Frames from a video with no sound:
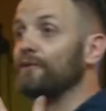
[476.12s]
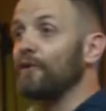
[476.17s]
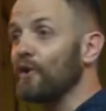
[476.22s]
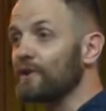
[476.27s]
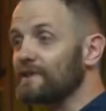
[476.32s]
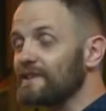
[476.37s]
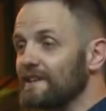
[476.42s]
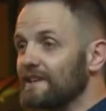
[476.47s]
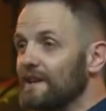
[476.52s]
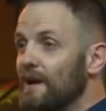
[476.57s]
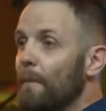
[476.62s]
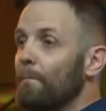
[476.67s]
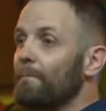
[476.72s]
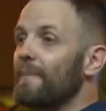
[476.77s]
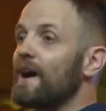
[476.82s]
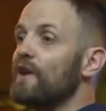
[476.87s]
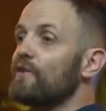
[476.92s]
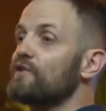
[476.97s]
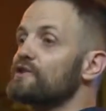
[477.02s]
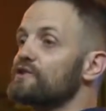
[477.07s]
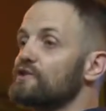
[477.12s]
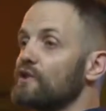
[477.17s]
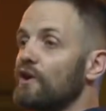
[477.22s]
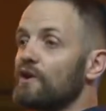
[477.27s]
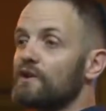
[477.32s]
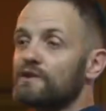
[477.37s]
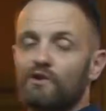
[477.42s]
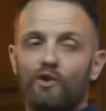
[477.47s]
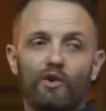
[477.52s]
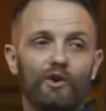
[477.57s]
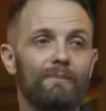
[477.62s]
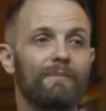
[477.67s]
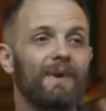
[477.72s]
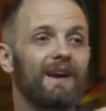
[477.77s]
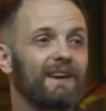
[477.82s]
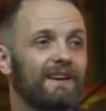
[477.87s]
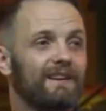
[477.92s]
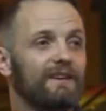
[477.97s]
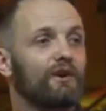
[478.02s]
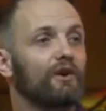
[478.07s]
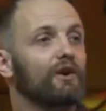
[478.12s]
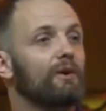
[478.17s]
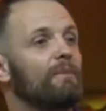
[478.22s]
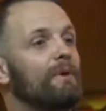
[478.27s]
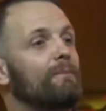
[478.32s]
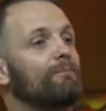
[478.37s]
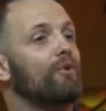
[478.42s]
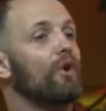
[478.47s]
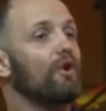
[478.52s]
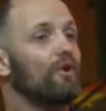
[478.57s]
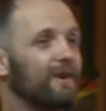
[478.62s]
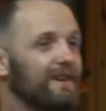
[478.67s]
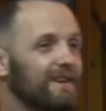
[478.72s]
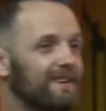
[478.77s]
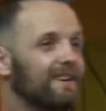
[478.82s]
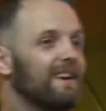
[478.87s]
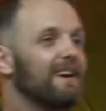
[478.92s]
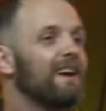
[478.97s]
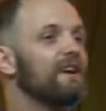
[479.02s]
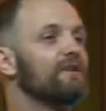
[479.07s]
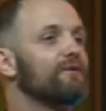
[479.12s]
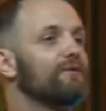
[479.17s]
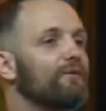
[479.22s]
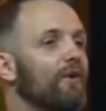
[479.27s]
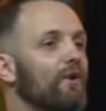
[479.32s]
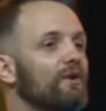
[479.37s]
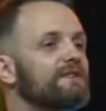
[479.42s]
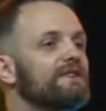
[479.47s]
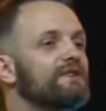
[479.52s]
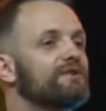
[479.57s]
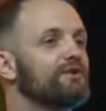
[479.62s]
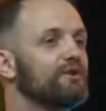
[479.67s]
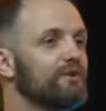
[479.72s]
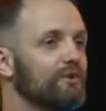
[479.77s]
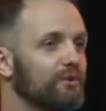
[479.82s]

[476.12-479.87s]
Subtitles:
and faulty, my results are automatically going to be broken and faulty